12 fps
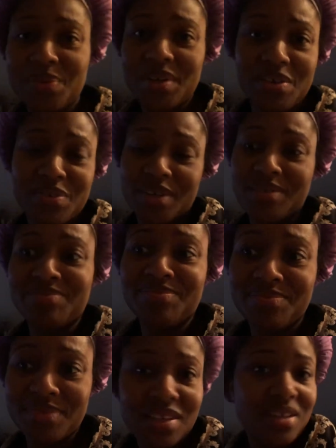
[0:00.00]
whatever.
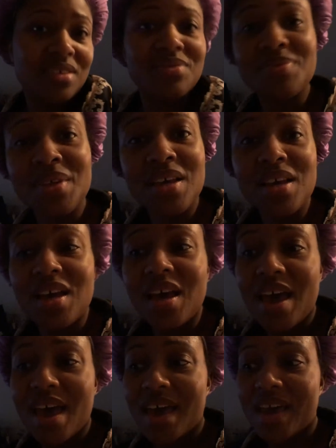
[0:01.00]
Yeah.
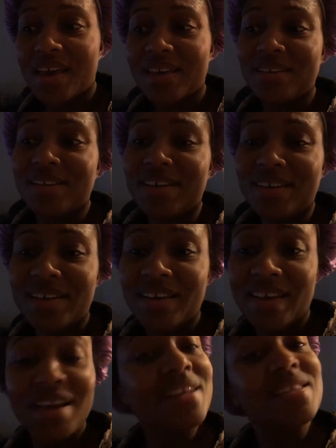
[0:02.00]
And
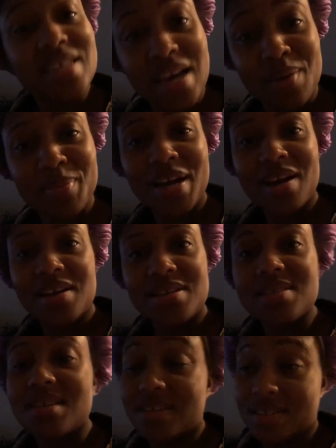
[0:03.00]
it is time,
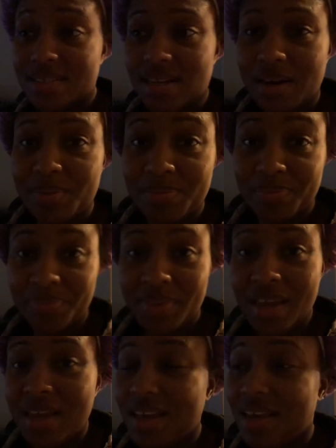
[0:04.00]
guys. It is time.
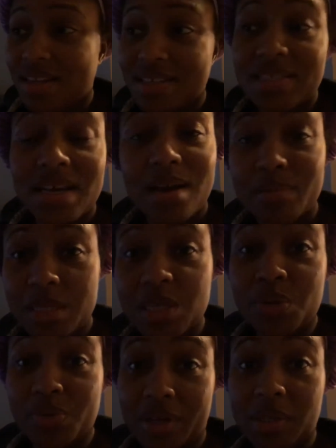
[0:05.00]
It is time to
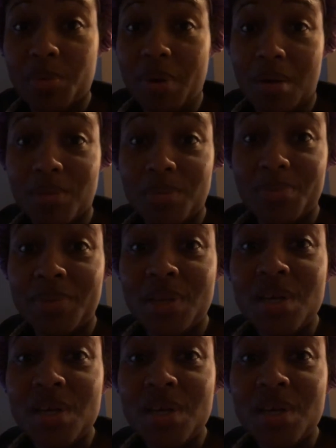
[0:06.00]
correct the problem.